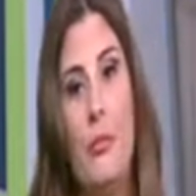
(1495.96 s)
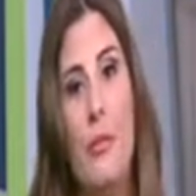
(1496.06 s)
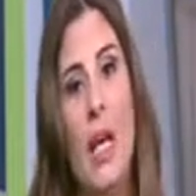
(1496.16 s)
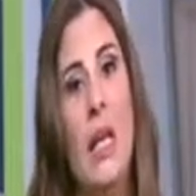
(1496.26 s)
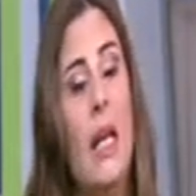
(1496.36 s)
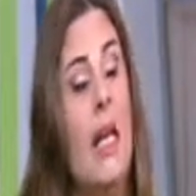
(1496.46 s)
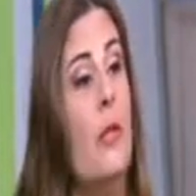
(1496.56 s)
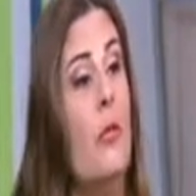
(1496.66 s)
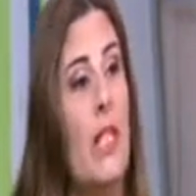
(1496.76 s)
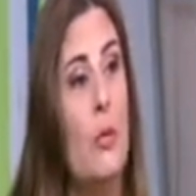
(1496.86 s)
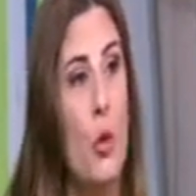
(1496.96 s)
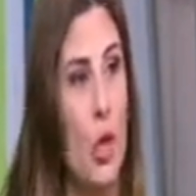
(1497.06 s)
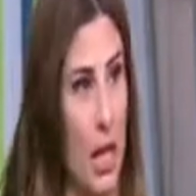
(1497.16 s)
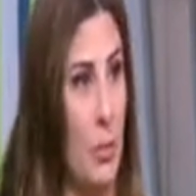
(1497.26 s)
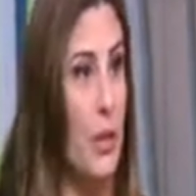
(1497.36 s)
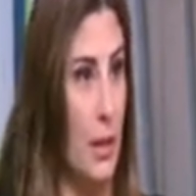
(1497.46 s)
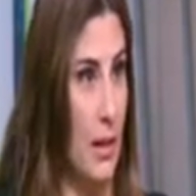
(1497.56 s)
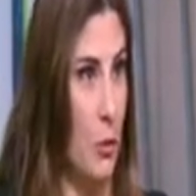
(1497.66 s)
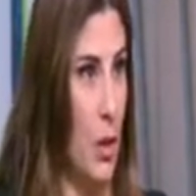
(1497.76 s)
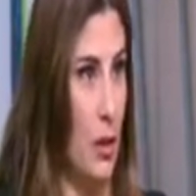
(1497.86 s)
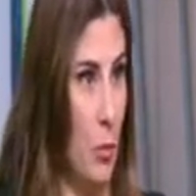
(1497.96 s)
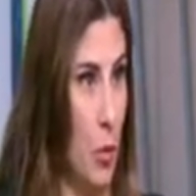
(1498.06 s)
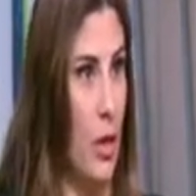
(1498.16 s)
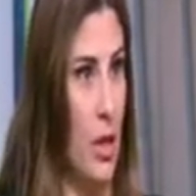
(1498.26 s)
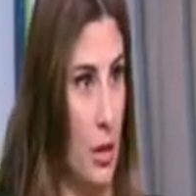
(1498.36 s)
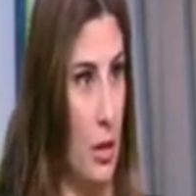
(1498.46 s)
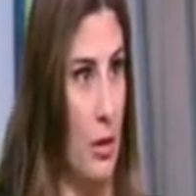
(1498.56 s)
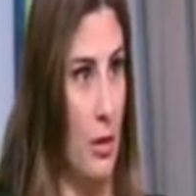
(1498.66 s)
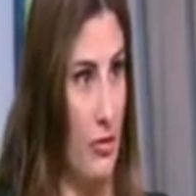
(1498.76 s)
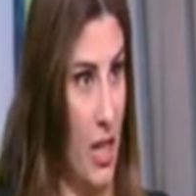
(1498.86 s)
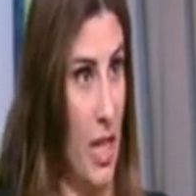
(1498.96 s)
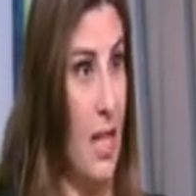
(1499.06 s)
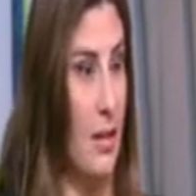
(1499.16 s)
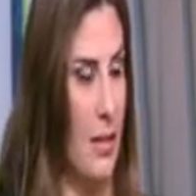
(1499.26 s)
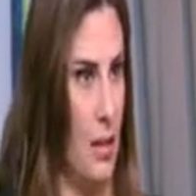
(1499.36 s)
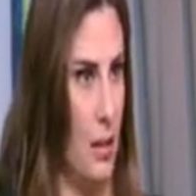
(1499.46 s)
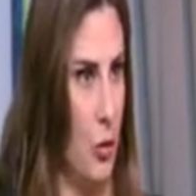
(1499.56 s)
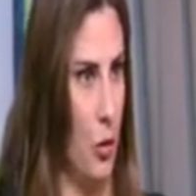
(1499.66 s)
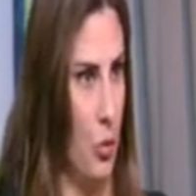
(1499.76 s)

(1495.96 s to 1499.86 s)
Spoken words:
And you will need more capital as well, more financing to the